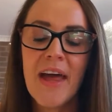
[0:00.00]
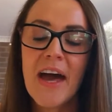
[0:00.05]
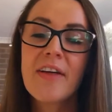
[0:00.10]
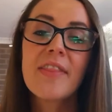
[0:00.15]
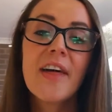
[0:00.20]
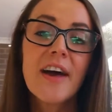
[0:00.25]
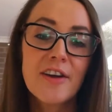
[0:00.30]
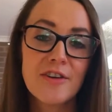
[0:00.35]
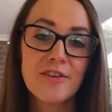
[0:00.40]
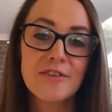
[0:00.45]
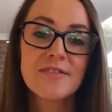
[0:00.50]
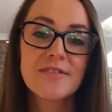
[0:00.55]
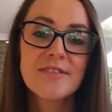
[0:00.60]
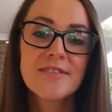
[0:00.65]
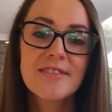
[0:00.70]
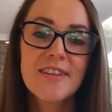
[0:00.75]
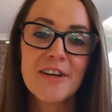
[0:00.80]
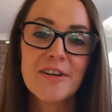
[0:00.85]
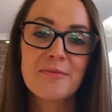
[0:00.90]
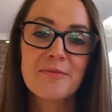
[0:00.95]
that that could
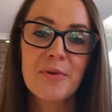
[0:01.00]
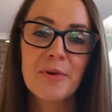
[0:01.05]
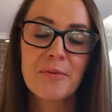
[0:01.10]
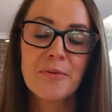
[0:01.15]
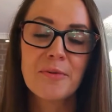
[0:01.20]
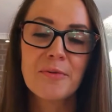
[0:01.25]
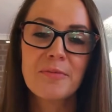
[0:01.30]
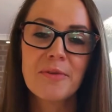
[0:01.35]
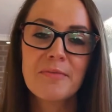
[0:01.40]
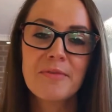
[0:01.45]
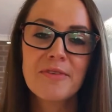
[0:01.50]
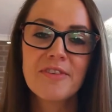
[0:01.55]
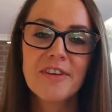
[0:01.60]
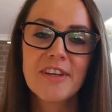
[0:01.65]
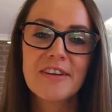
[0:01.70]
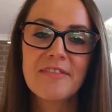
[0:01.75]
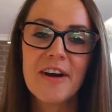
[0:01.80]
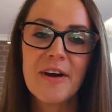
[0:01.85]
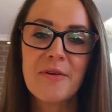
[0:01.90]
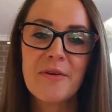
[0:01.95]
that could probably be
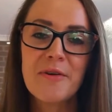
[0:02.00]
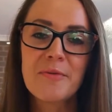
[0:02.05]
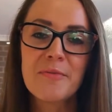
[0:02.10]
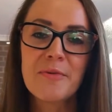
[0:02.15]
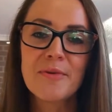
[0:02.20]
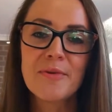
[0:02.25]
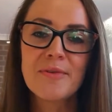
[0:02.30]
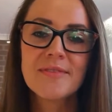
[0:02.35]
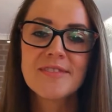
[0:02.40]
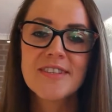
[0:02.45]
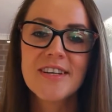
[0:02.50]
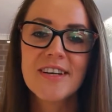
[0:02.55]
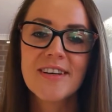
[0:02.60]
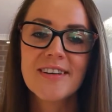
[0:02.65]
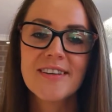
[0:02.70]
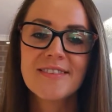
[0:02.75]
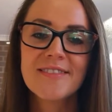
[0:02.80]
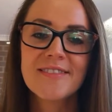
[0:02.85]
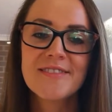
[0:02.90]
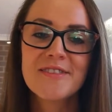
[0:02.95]
really valuable to
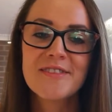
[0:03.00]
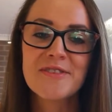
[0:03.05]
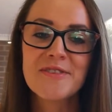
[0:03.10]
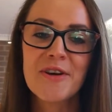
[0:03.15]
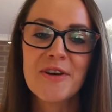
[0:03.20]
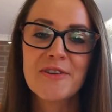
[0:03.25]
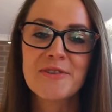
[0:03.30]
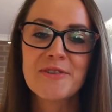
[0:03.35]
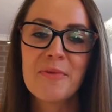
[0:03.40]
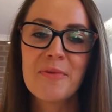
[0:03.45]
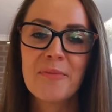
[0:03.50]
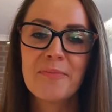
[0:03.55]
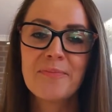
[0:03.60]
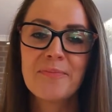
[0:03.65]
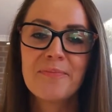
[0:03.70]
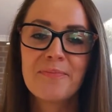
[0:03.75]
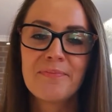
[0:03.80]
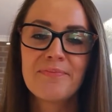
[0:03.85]
yeah. to touch upon.